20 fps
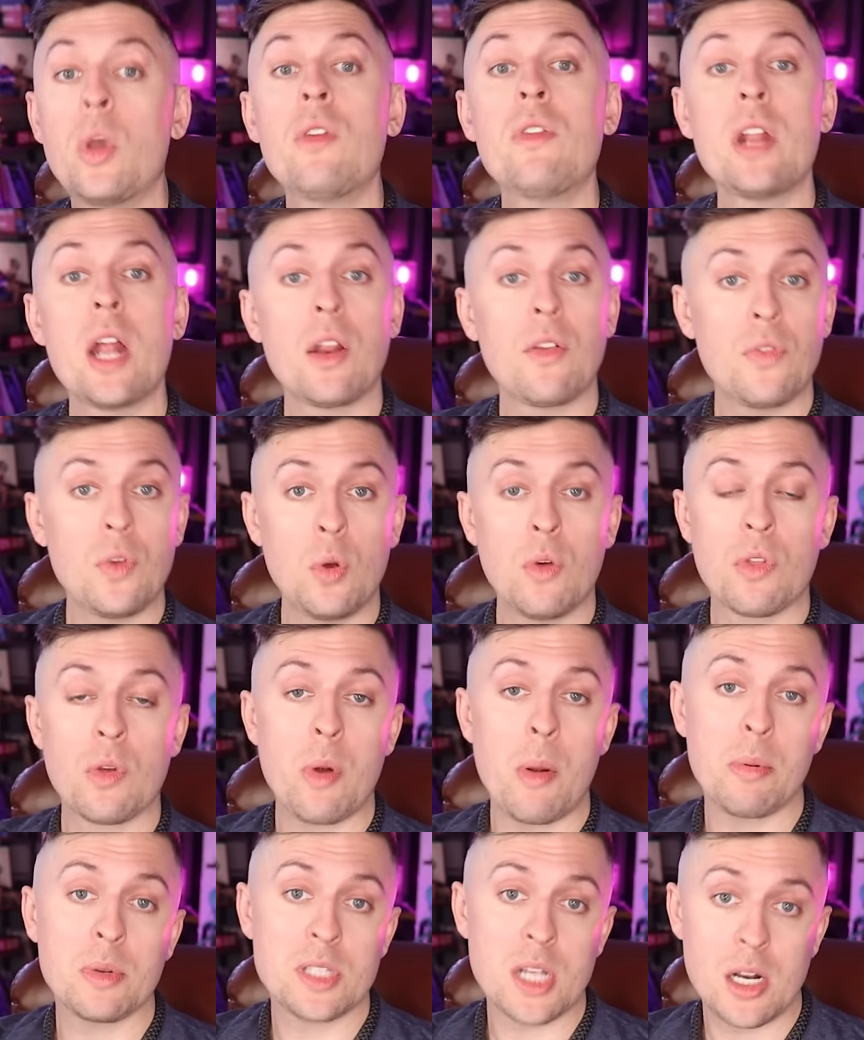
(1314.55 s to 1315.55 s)
We even had a few of the
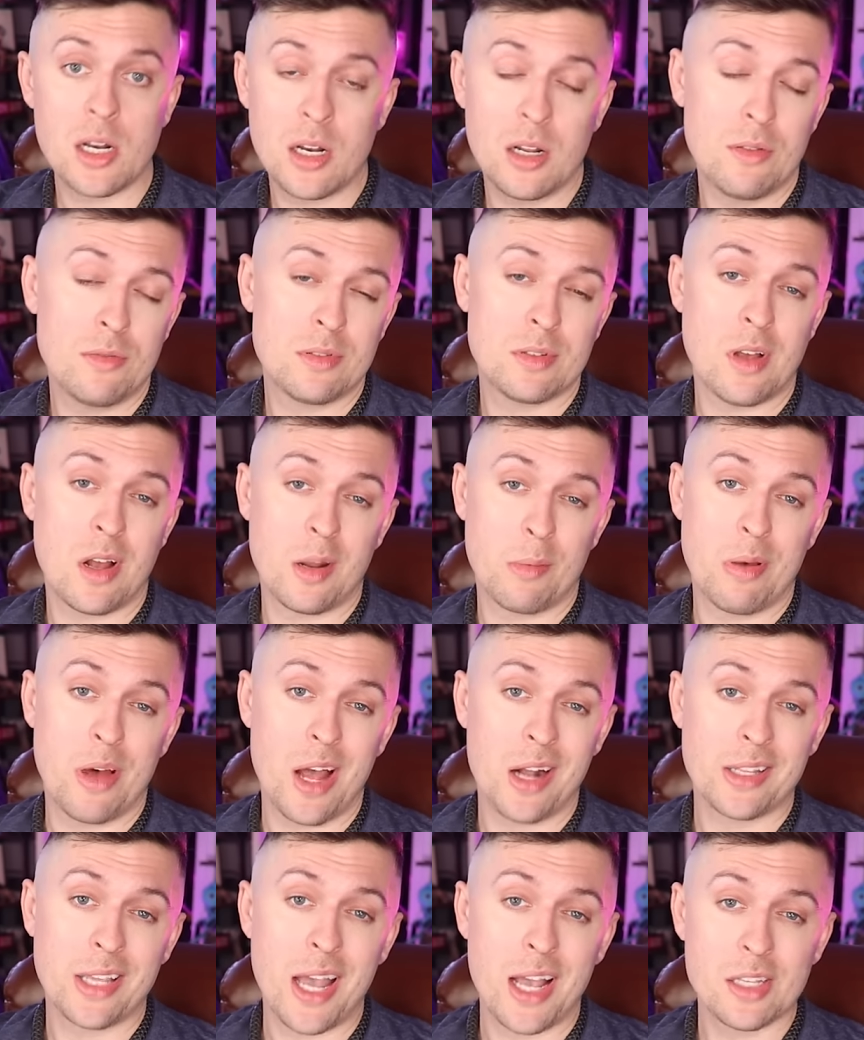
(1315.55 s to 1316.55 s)
representatives on a
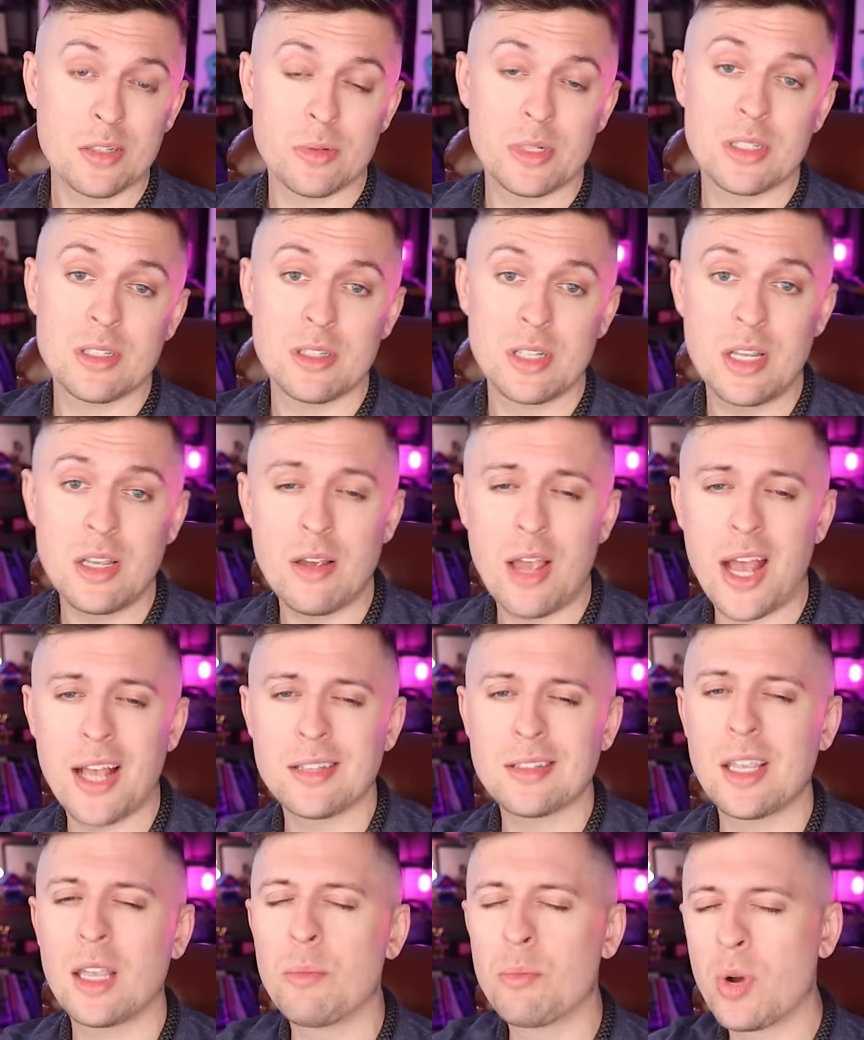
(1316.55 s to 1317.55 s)
podcast recently
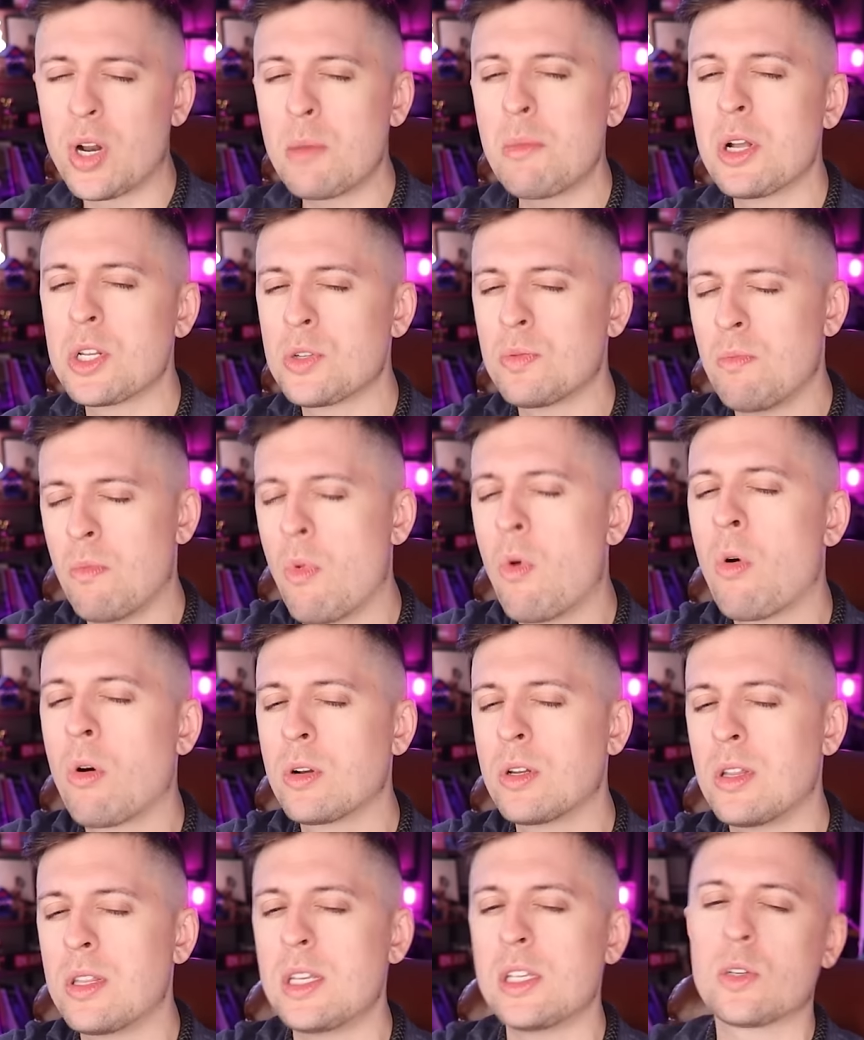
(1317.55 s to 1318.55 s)
asking pretty much more
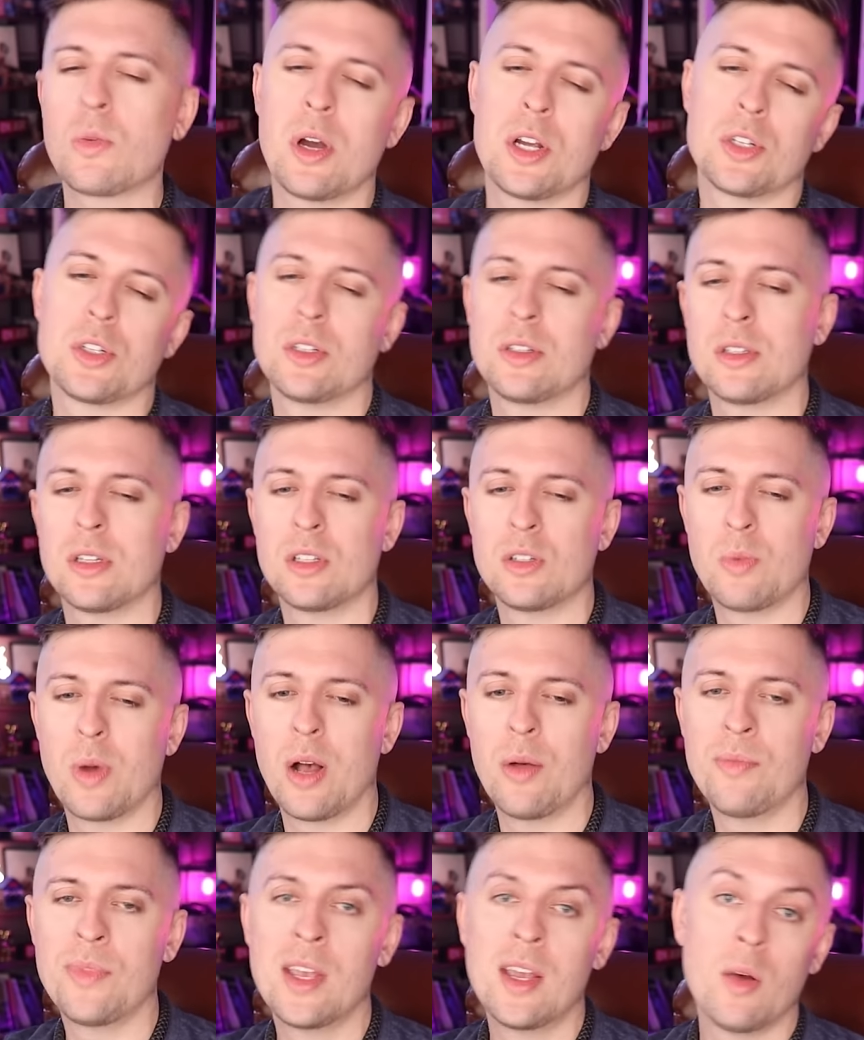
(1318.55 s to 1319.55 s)
to these questions as
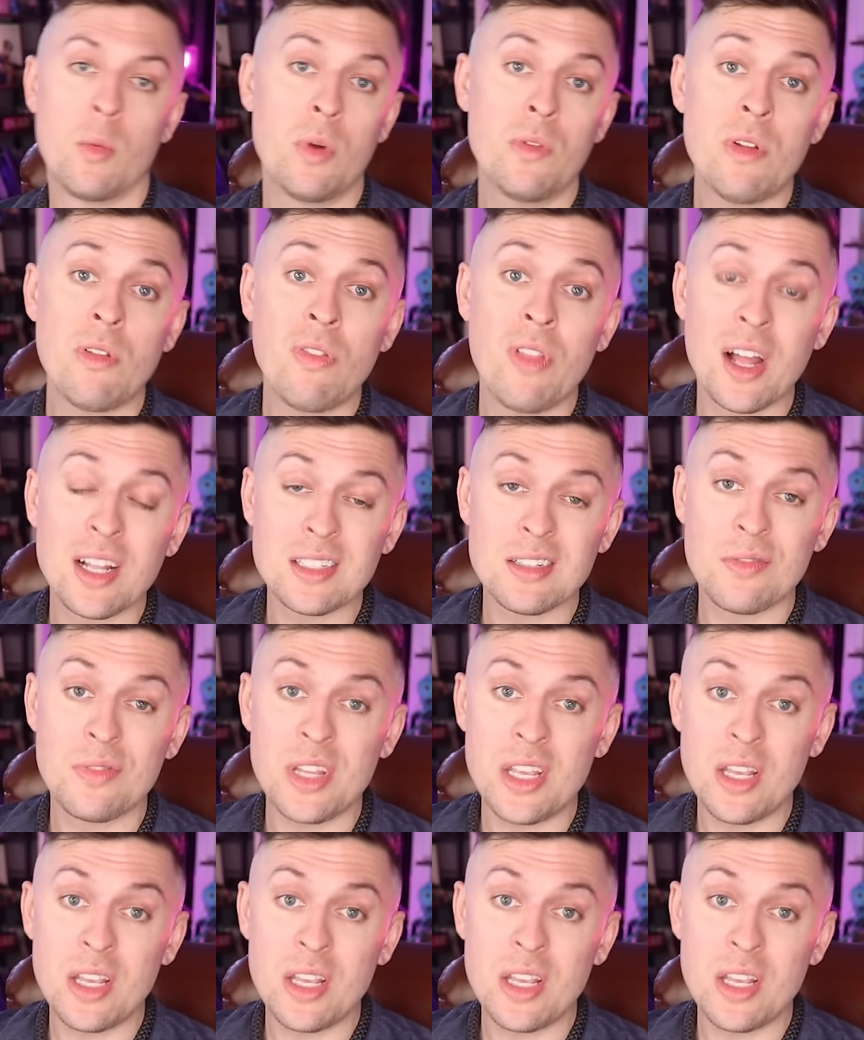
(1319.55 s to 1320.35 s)
well. We've done lots of